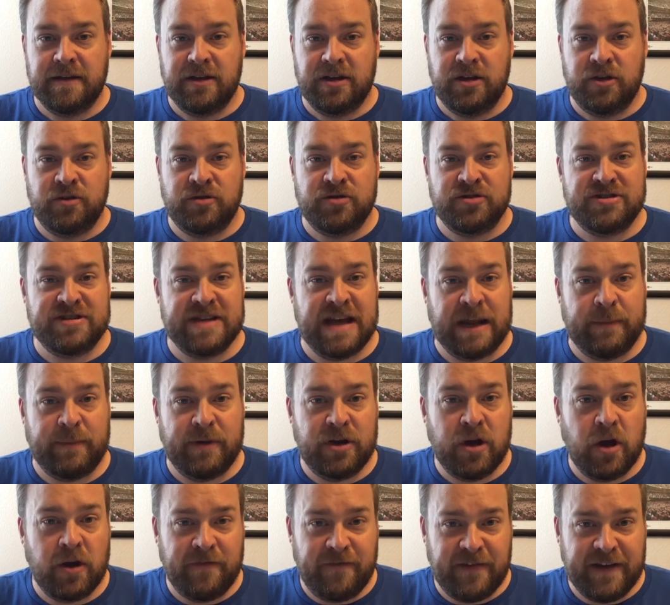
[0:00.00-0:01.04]
You just set up a
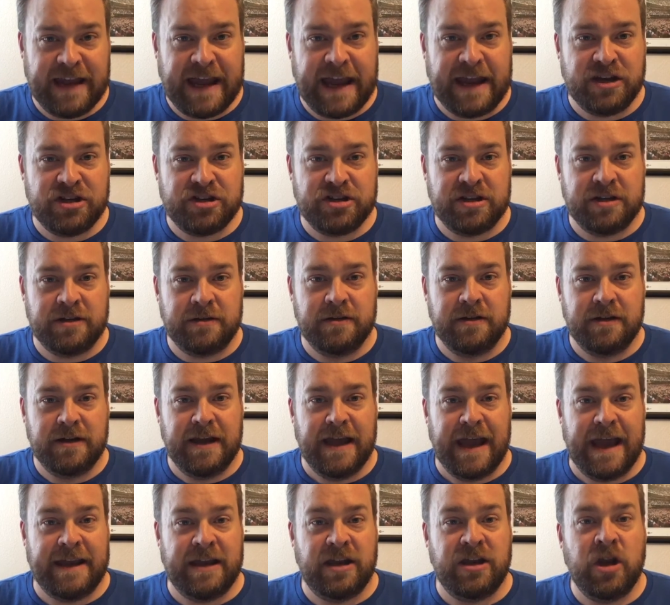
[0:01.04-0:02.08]
notification
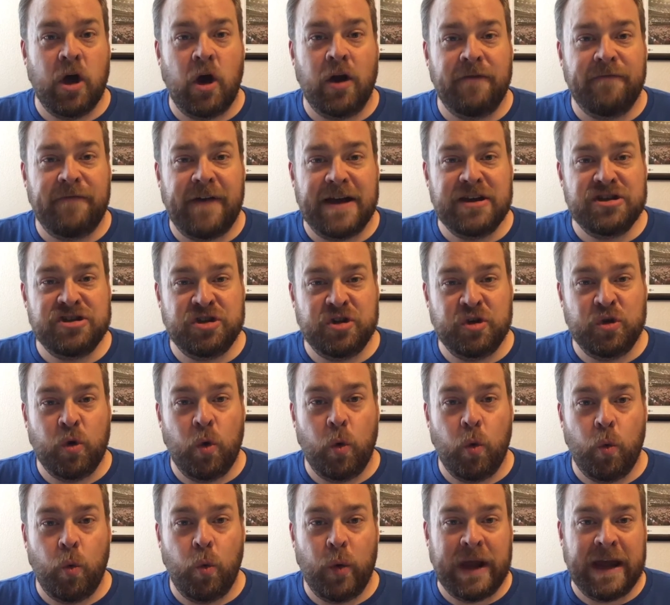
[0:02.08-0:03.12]
and it notifies you
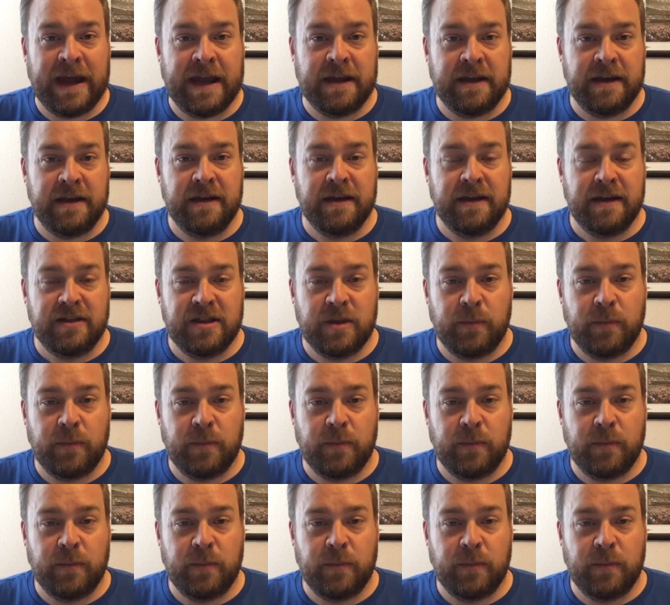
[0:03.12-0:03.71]
when